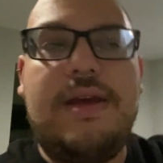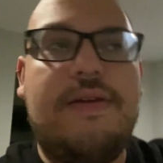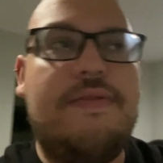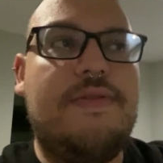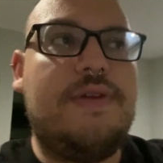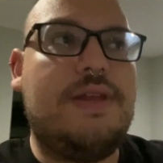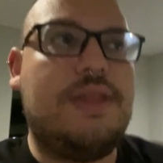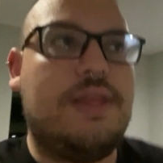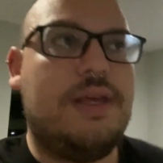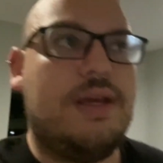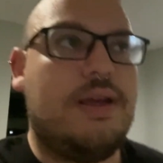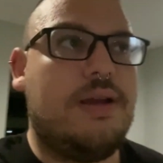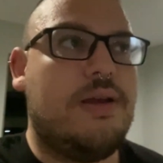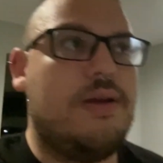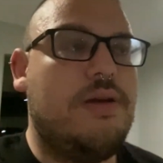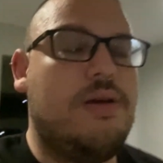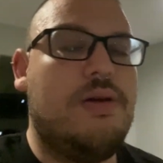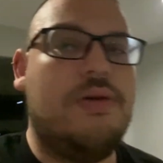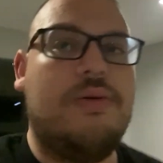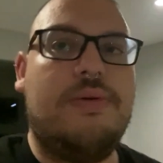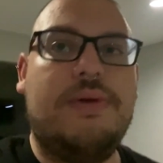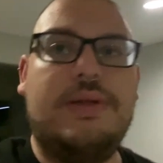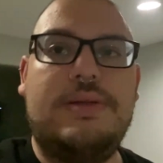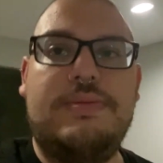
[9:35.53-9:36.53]
everything
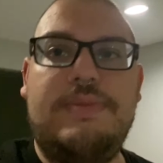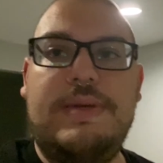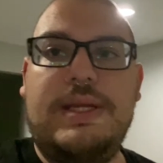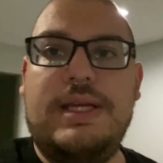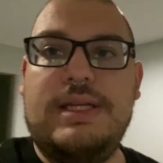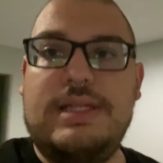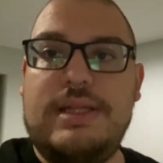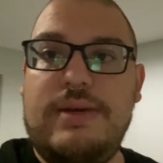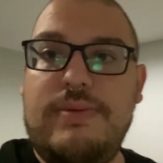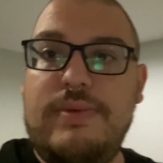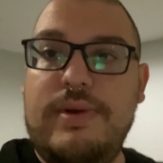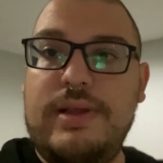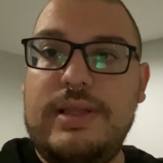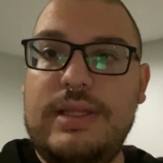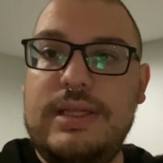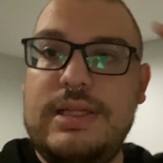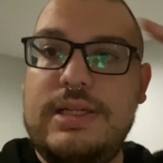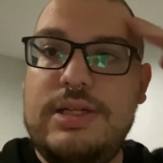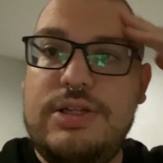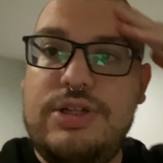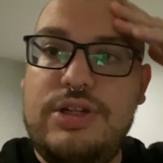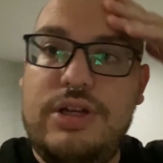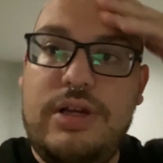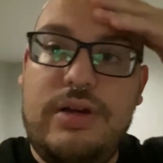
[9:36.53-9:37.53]
was because I wanted
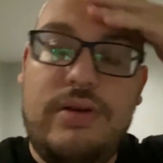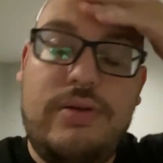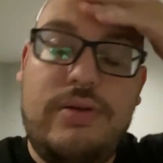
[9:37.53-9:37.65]
to show